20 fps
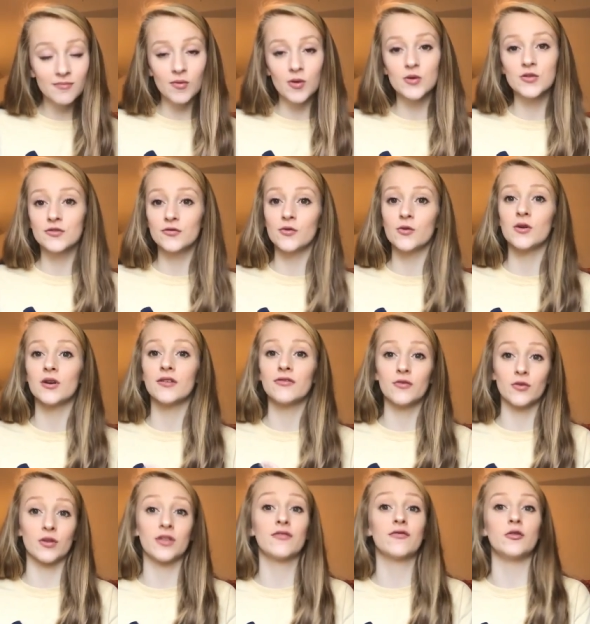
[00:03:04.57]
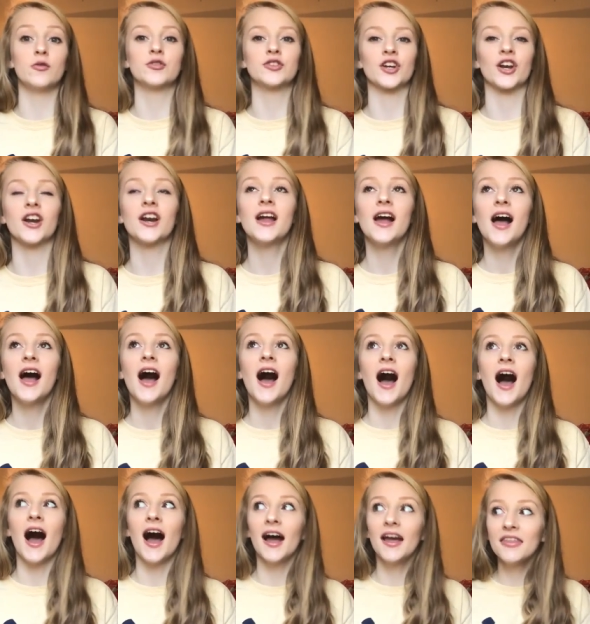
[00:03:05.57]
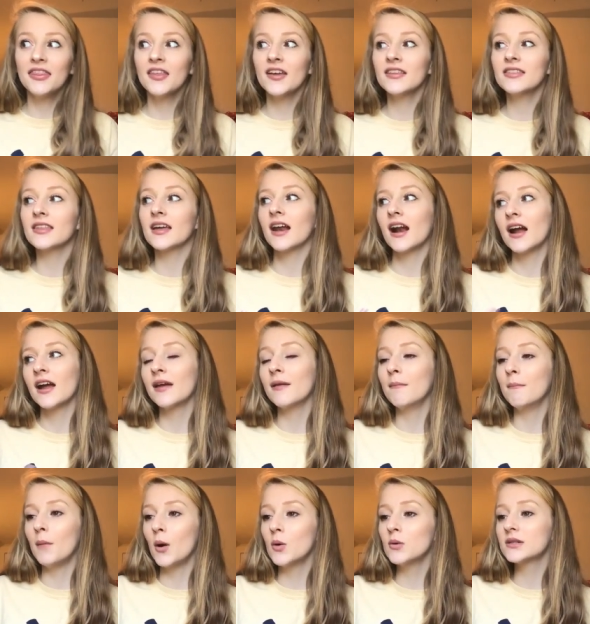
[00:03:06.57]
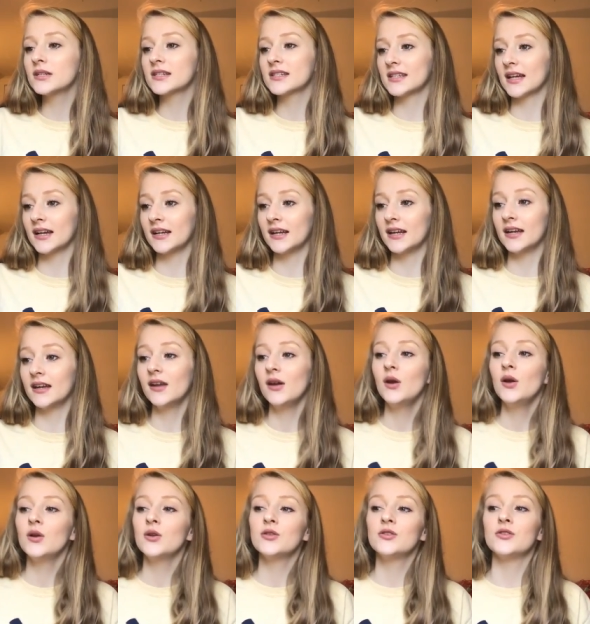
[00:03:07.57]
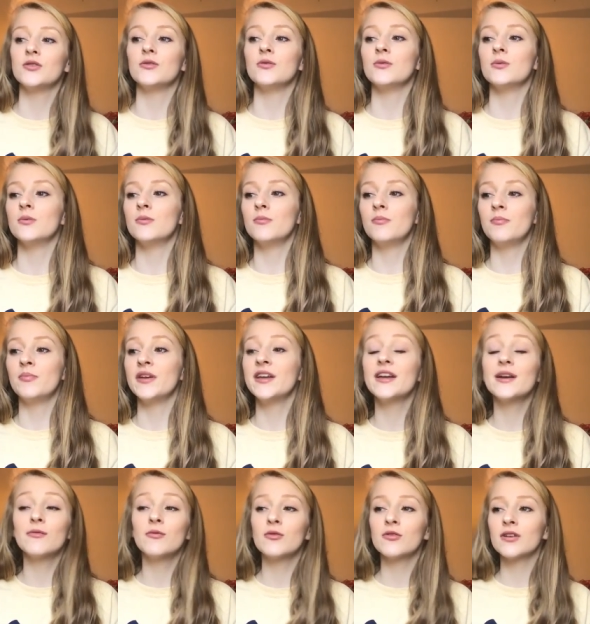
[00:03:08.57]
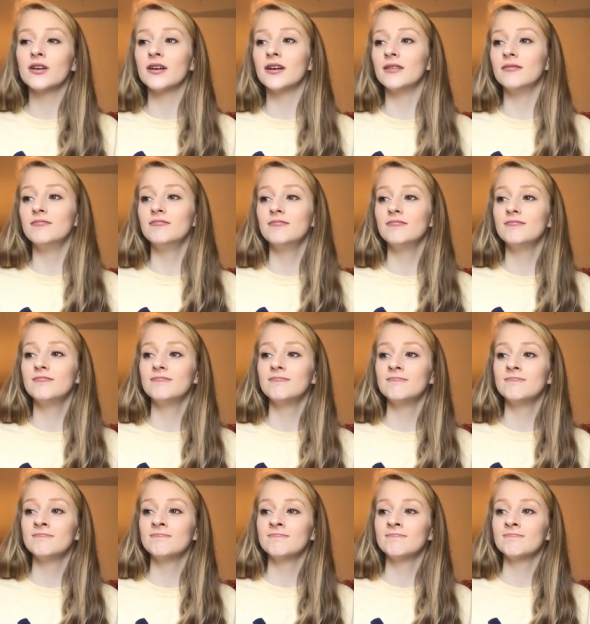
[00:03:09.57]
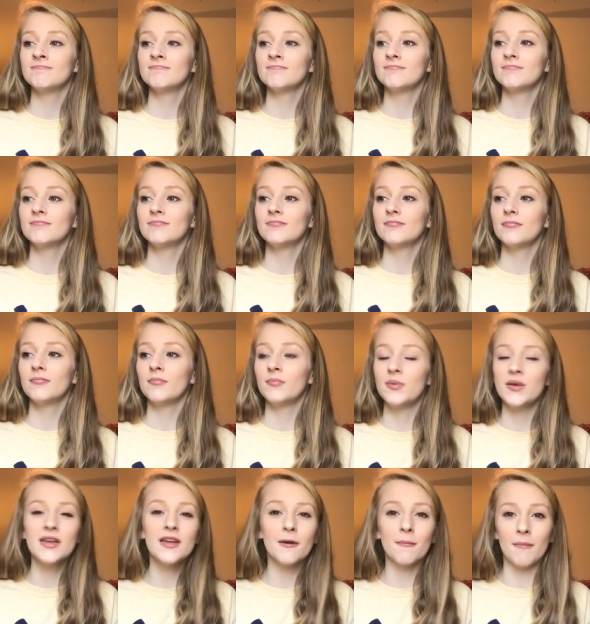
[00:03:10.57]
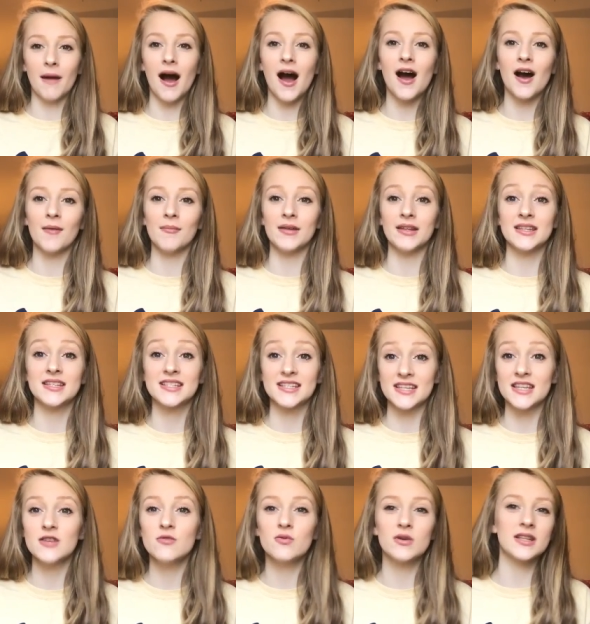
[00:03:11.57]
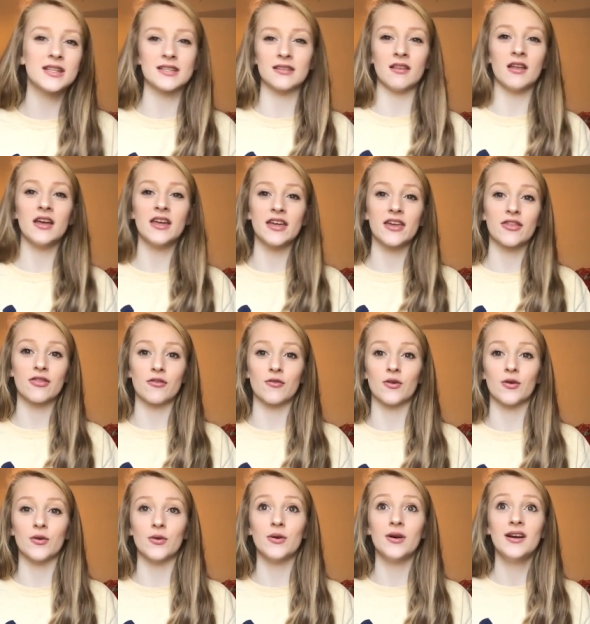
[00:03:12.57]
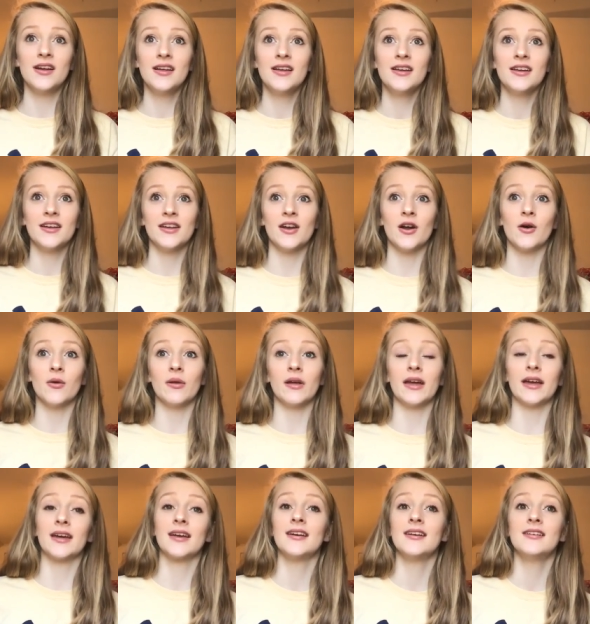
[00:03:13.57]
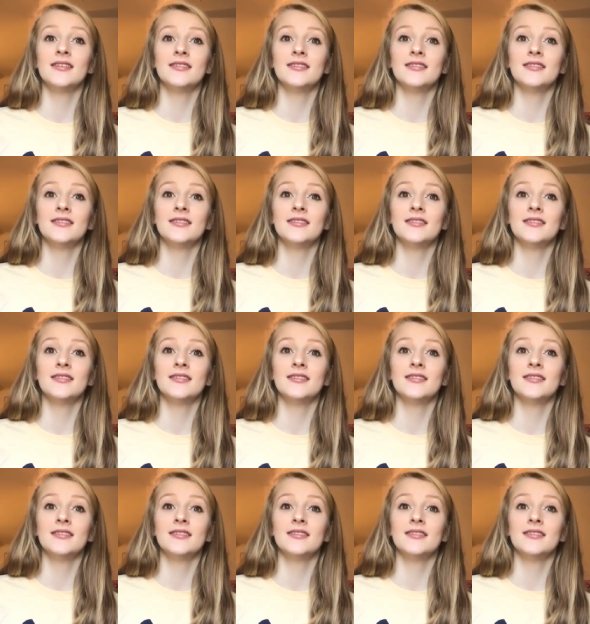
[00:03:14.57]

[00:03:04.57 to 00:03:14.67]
most for for the future? I think that I am most excited to be able to be a mom and see what it's like through, you know, like